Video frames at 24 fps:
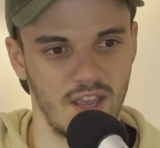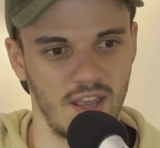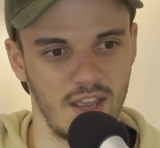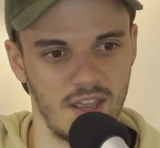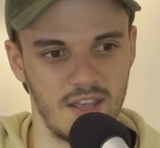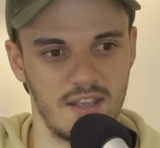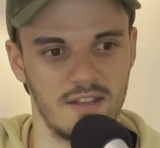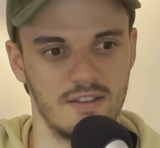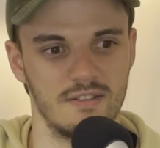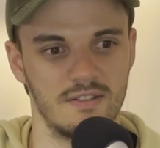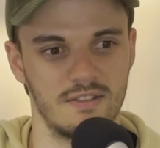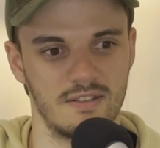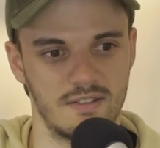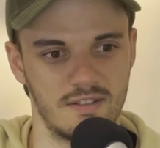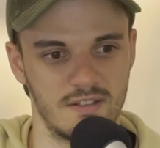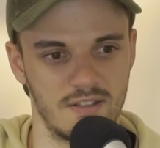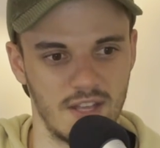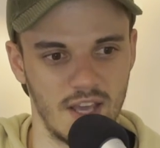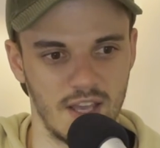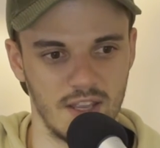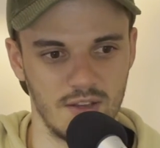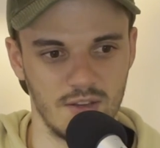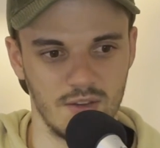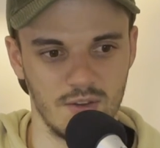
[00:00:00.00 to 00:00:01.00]
and
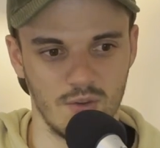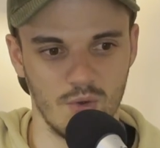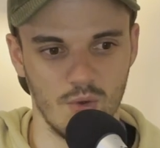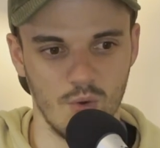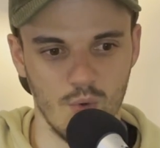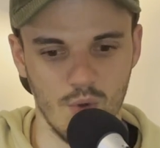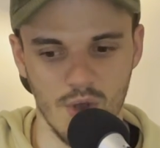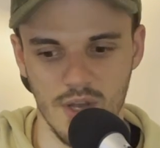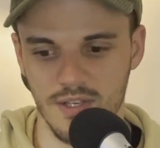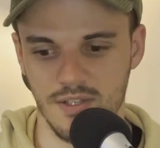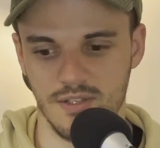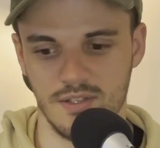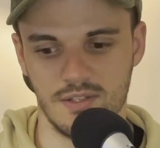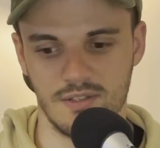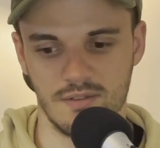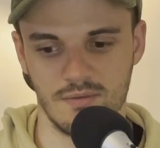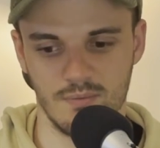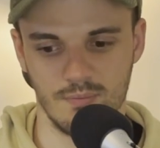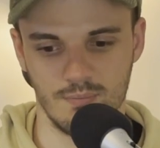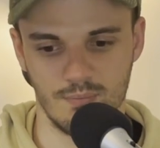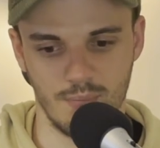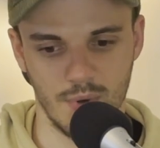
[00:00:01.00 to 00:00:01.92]
they always...